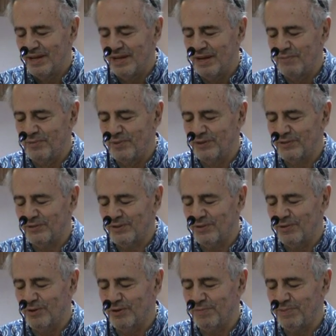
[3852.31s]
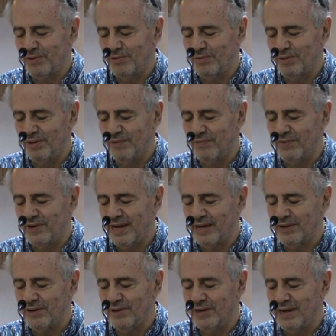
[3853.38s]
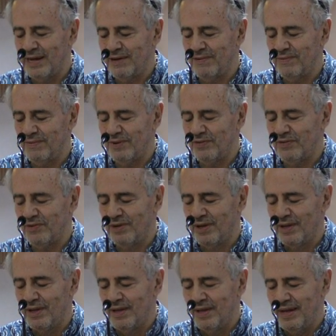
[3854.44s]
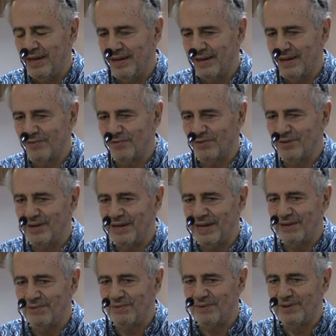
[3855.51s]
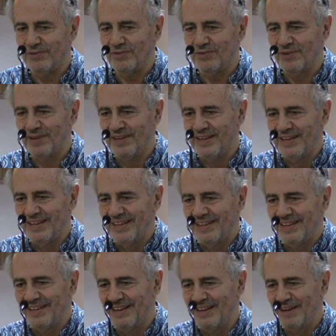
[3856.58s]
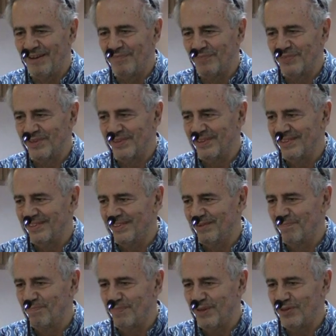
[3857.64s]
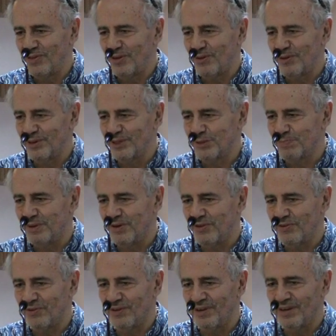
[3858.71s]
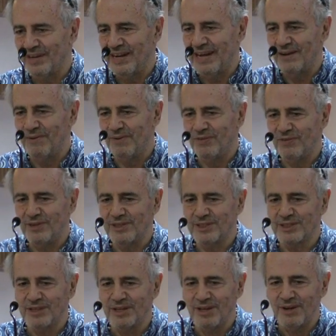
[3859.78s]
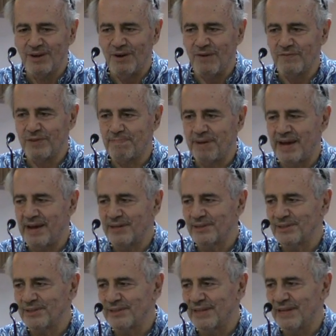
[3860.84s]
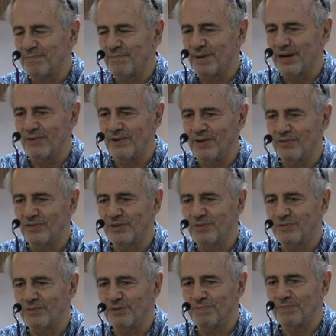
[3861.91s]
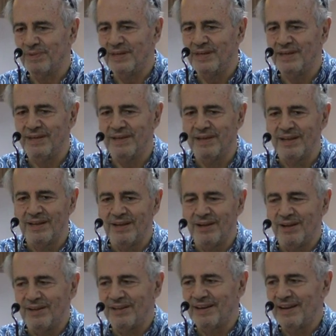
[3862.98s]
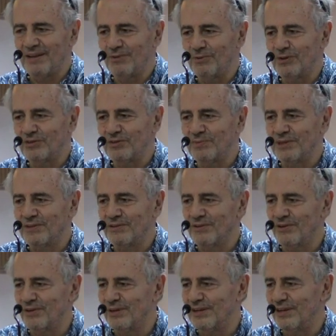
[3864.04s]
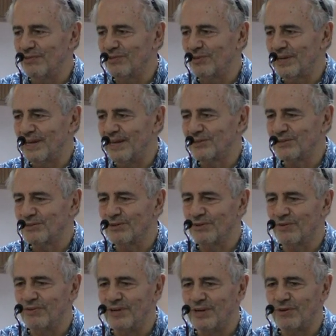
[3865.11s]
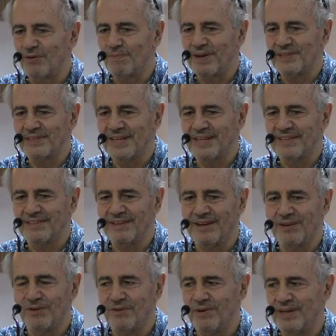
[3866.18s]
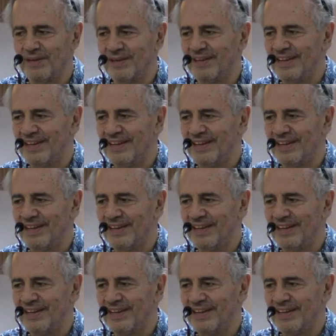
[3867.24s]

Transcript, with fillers: um, we're caught between vernacular language and national language, um, the mythical and spiritual languages of the past that in my region would be like Ottoman Turkish or classical Greek or Byzantine Greek,